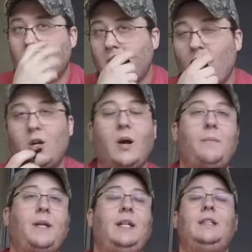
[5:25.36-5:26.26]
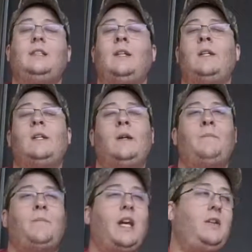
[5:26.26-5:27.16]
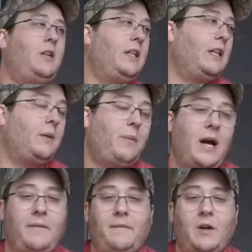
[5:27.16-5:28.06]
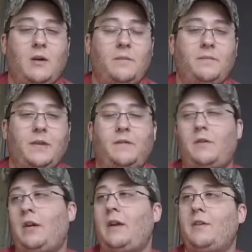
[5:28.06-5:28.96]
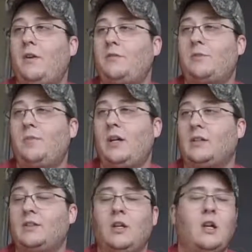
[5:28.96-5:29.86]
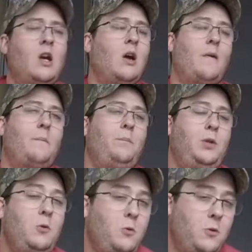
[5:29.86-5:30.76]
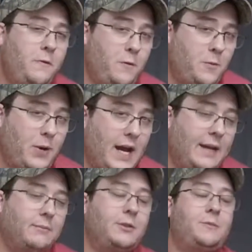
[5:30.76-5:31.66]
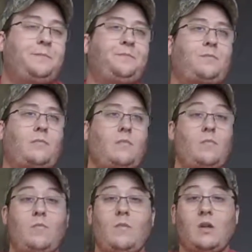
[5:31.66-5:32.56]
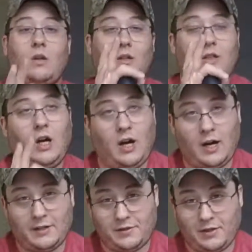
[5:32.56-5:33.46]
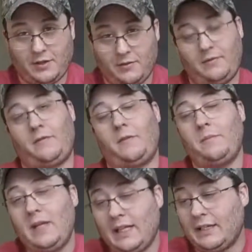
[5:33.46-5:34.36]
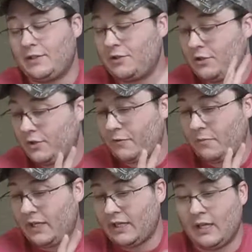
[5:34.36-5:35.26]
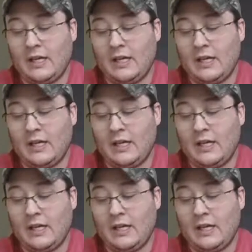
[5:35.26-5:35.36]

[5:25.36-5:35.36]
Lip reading: Two companies that you can get a pipe from for around $100. Beautiful pipes. Cons though, for me, this is just for me,